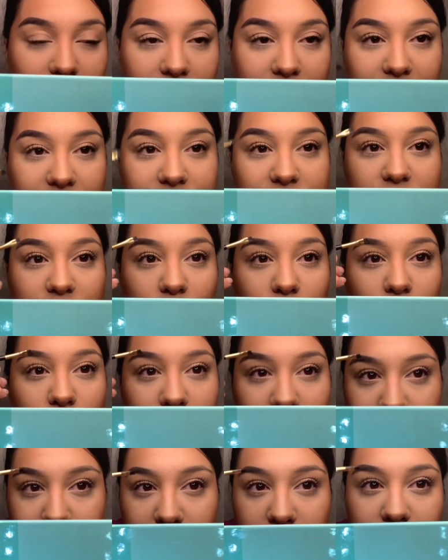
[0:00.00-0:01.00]
And so
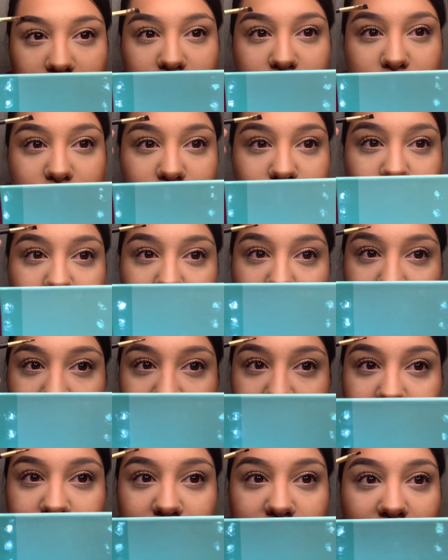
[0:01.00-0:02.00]
what I'm gonna do,
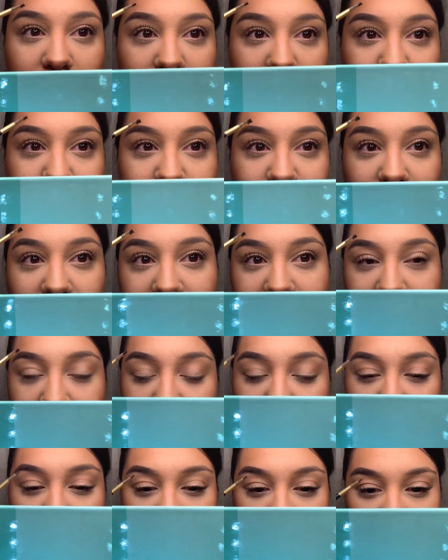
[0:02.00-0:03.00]
so I'm gonna kind of bring you guys in a
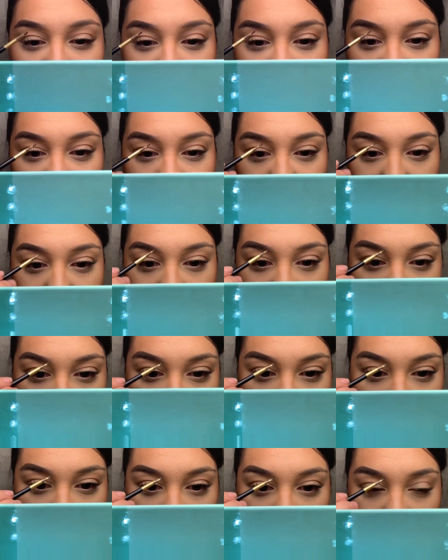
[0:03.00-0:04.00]
little closer,
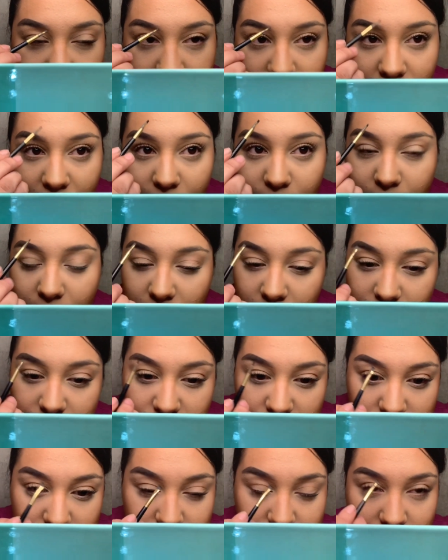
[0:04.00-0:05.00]
and then I'm gonna
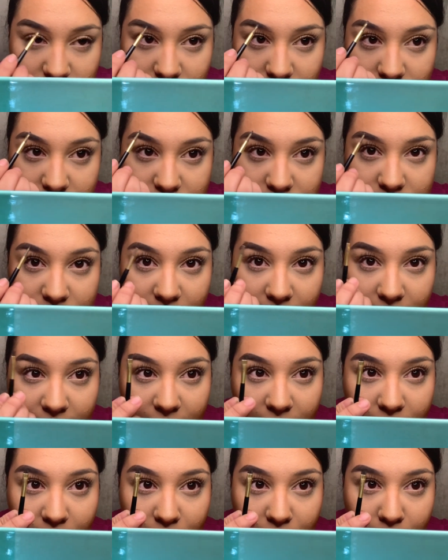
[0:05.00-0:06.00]
just
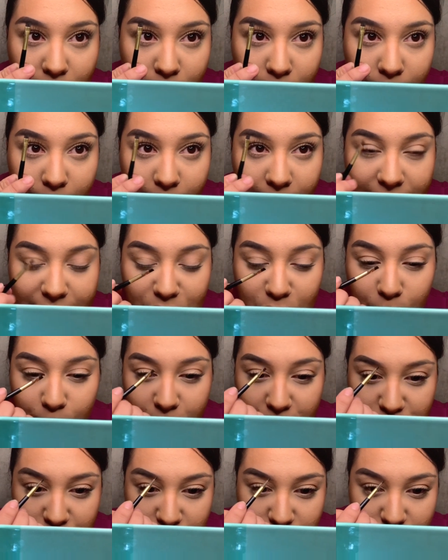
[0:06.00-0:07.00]
take my little
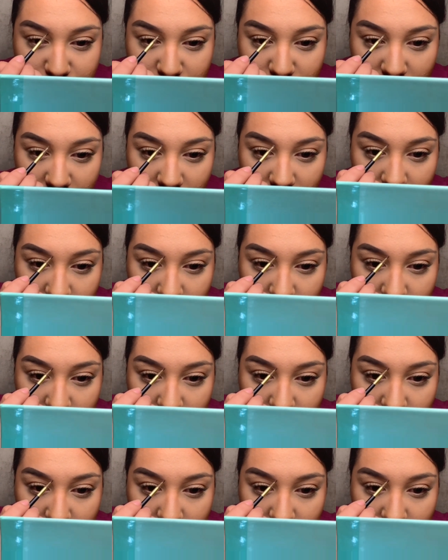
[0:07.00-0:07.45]
brush